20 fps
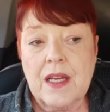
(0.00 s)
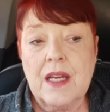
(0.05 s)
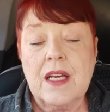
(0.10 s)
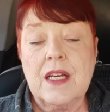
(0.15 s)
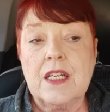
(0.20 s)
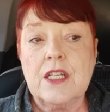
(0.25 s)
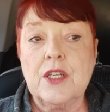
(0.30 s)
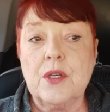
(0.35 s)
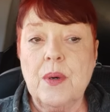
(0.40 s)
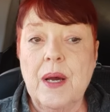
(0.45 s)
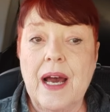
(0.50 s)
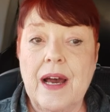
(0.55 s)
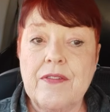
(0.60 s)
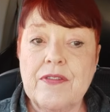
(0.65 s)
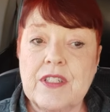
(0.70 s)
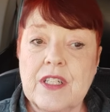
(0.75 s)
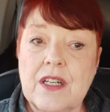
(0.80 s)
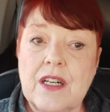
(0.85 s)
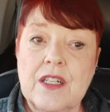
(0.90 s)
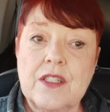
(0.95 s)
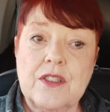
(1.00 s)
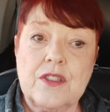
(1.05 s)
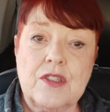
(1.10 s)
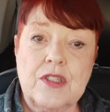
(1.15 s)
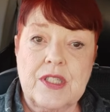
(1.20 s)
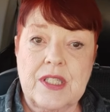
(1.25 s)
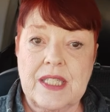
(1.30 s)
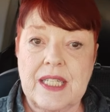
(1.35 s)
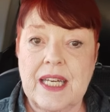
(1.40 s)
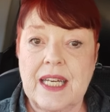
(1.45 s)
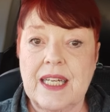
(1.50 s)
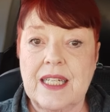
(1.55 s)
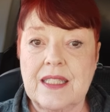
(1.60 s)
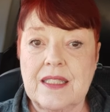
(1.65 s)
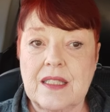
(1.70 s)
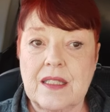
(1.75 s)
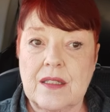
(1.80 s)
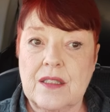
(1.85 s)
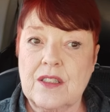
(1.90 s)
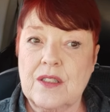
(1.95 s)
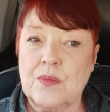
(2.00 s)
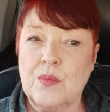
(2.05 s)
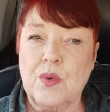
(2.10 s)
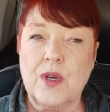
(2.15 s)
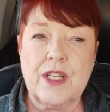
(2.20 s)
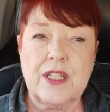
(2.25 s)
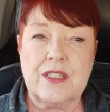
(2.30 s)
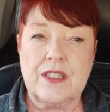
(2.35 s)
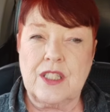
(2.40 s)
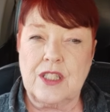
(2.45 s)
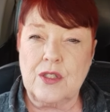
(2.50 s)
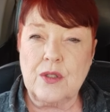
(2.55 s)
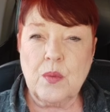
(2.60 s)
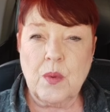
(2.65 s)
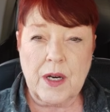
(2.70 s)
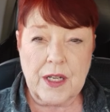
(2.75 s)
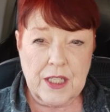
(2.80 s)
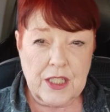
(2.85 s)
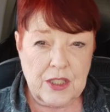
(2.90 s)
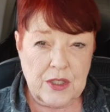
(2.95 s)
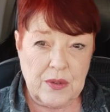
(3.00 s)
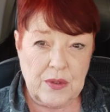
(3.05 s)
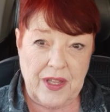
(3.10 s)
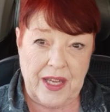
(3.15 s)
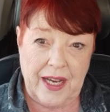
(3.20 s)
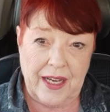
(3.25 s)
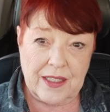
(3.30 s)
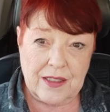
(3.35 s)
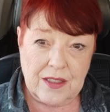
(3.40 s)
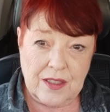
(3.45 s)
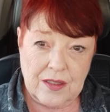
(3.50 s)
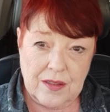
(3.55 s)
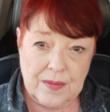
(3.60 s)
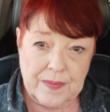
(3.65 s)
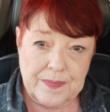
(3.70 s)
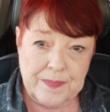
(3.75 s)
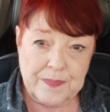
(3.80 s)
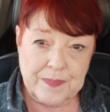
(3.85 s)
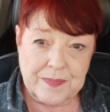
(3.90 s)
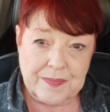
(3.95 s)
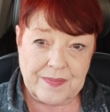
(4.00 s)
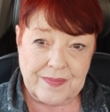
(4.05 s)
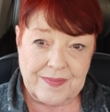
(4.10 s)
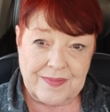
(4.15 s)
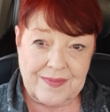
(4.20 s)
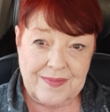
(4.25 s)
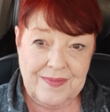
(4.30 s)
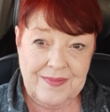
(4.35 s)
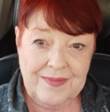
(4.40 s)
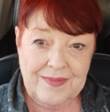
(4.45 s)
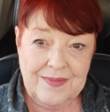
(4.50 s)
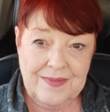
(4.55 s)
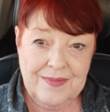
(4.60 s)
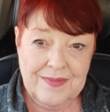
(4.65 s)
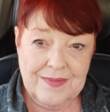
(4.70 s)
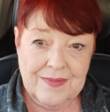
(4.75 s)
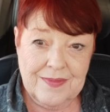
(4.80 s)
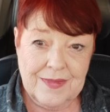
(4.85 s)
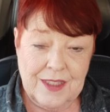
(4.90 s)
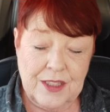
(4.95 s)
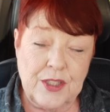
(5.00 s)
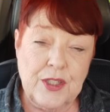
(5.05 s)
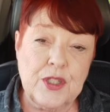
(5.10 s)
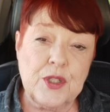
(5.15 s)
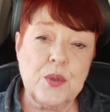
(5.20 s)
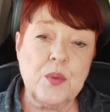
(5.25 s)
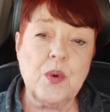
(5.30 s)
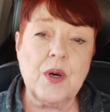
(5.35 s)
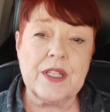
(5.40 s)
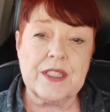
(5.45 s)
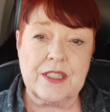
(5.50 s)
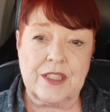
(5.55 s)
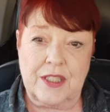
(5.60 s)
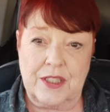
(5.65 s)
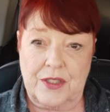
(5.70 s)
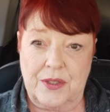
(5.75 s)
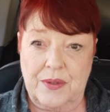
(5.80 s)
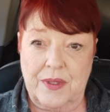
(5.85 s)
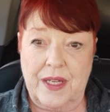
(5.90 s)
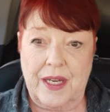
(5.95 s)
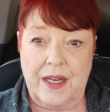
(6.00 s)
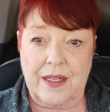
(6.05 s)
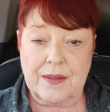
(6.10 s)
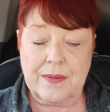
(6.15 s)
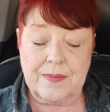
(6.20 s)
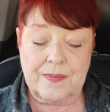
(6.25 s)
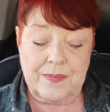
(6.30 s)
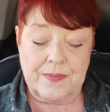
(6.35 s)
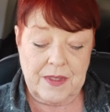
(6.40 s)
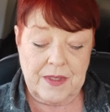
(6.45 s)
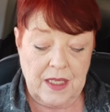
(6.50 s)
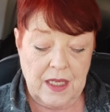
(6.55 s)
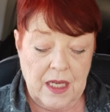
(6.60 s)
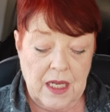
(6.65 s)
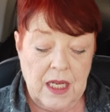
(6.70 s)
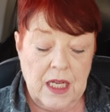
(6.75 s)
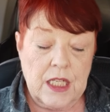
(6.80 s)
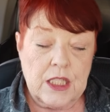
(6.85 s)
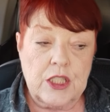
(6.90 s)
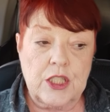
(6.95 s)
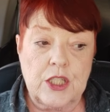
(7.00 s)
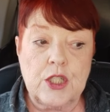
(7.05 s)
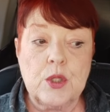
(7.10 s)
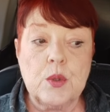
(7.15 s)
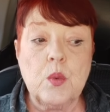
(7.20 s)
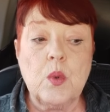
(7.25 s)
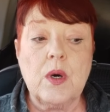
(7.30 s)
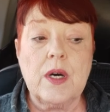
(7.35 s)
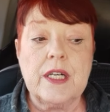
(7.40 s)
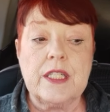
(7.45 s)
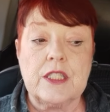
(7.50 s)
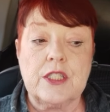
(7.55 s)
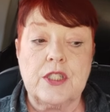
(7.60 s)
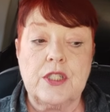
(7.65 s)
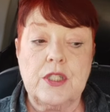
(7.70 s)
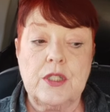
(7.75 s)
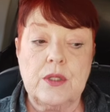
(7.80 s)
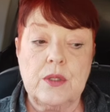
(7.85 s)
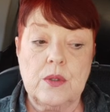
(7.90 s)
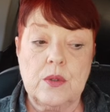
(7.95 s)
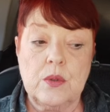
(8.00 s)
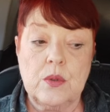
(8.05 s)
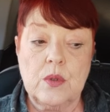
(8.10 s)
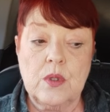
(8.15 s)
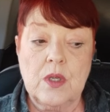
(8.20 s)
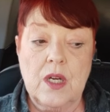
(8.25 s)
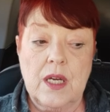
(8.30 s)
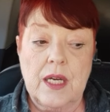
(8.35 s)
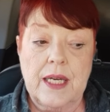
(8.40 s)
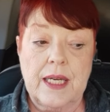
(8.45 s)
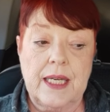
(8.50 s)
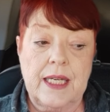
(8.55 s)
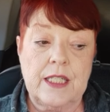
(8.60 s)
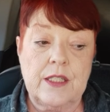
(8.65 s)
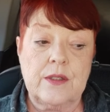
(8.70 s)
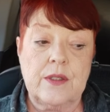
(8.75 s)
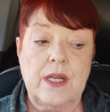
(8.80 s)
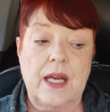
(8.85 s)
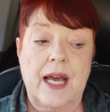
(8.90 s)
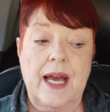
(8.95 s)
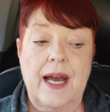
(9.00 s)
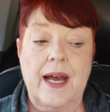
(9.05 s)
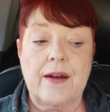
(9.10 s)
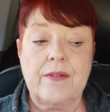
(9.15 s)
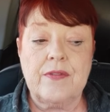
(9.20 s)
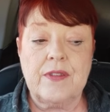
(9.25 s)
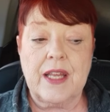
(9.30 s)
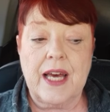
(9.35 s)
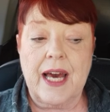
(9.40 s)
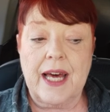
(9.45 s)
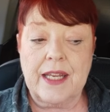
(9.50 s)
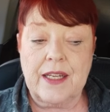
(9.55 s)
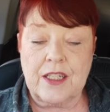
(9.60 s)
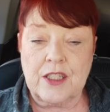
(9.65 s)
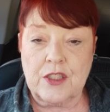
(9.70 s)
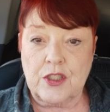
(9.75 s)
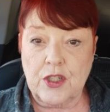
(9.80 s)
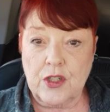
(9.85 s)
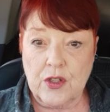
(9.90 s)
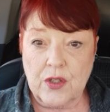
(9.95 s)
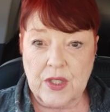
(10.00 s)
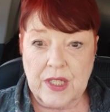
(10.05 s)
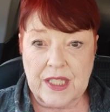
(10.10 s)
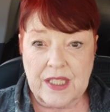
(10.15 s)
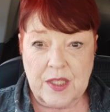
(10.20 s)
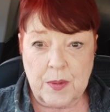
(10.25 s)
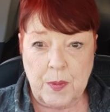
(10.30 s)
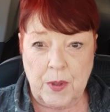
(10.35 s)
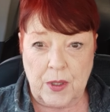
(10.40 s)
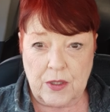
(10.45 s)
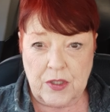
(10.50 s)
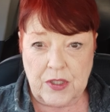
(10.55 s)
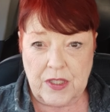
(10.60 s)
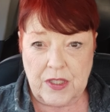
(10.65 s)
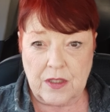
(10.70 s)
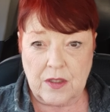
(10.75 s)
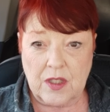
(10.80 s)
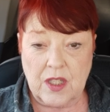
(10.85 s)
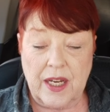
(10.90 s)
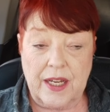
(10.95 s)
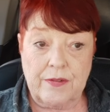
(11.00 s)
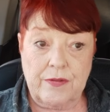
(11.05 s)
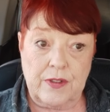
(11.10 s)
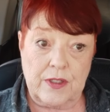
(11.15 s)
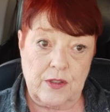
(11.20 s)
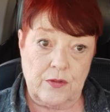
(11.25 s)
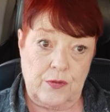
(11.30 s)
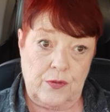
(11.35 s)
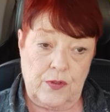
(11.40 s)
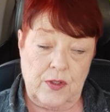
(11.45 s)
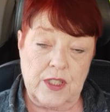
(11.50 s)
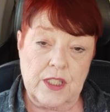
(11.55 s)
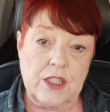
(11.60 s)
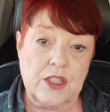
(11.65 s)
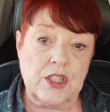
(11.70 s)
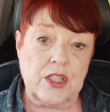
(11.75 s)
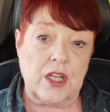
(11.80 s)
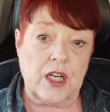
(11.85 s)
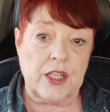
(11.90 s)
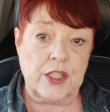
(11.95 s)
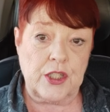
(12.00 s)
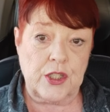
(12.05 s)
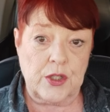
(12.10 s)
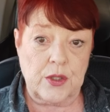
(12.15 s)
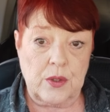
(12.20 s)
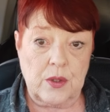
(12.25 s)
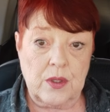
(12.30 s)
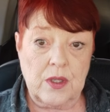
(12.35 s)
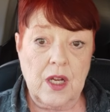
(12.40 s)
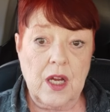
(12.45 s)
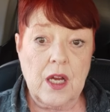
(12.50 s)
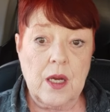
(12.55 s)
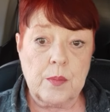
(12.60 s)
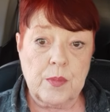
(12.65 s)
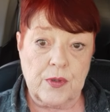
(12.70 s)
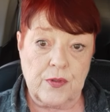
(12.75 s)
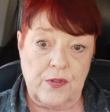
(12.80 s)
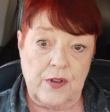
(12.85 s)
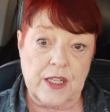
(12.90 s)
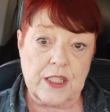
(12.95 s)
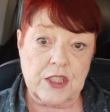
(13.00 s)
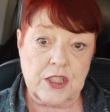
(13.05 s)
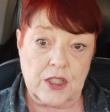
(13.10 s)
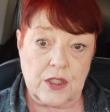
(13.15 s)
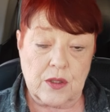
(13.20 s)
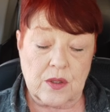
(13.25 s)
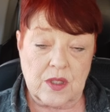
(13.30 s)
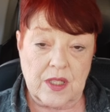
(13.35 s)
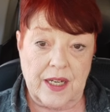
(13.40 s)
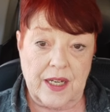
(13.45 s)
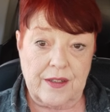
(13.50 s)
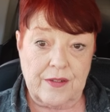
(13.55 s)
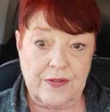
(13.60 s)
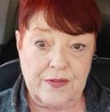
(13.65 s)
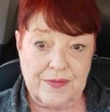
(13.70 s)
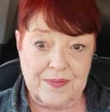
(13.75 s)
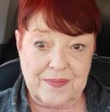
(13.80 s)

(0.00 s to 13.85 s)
You have to understand what do you want to do that? Do you want to do that? Do you want to in, have that attorney's personal life infringe on your professional life?